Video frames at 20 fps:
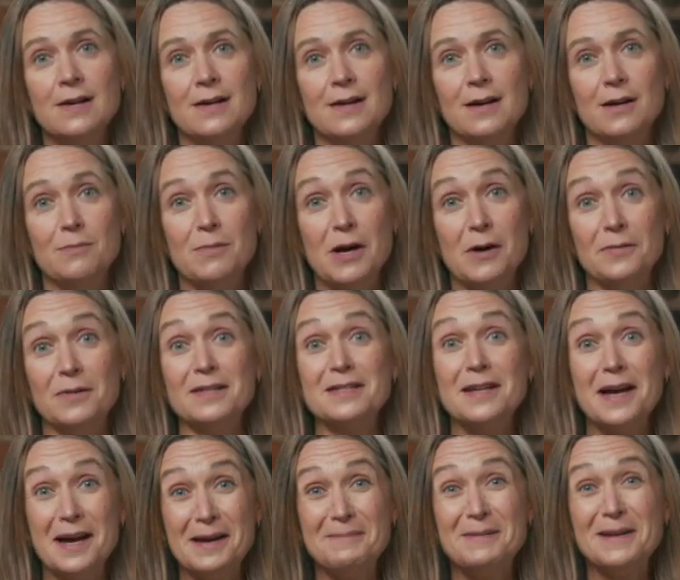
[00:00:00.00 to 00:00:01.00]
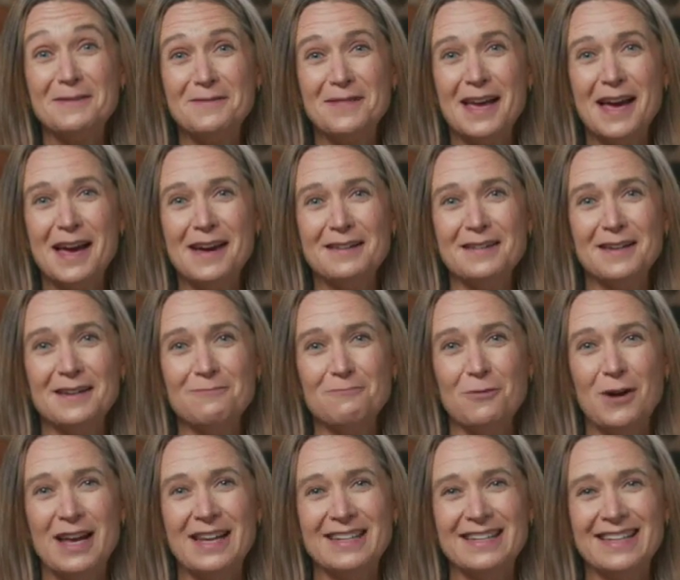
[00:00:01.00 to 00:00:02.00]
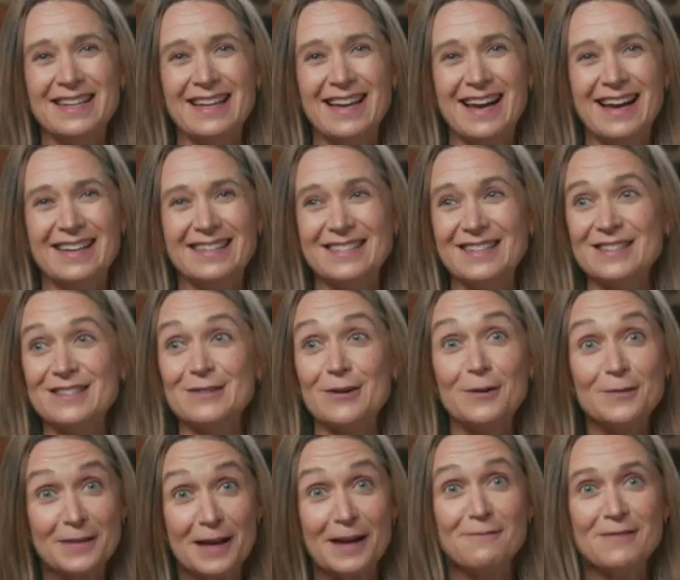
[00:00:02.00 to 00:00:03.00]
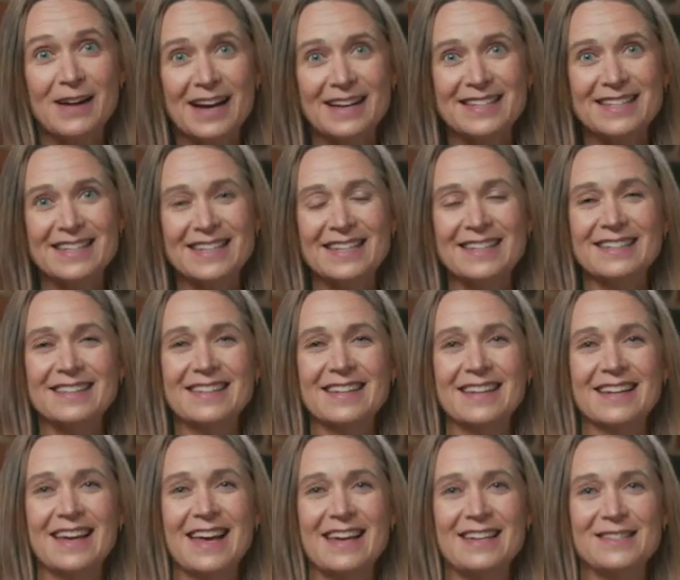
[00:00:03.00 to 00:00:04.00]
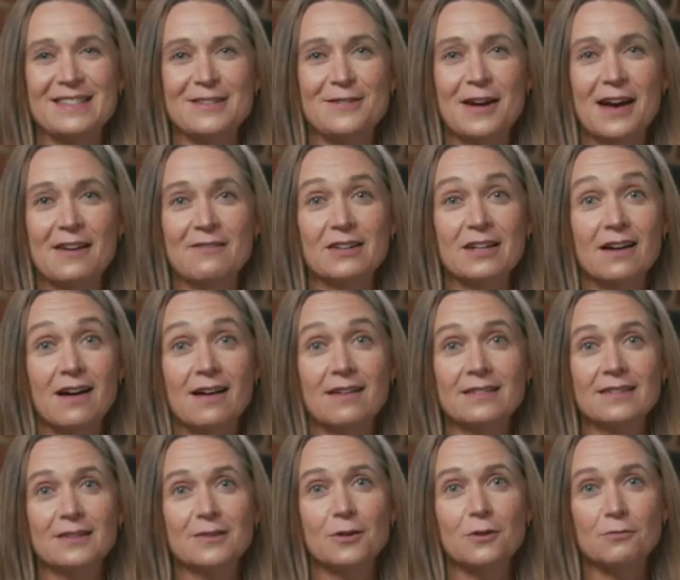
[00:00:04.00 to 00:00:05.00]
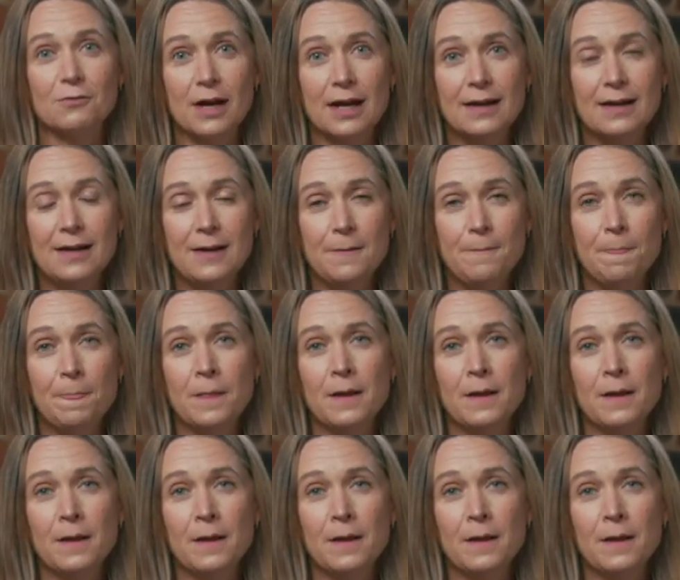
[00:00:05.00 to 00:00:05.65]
about the timing of that and when uh, to start that vaccine in case you haven't gotten it already.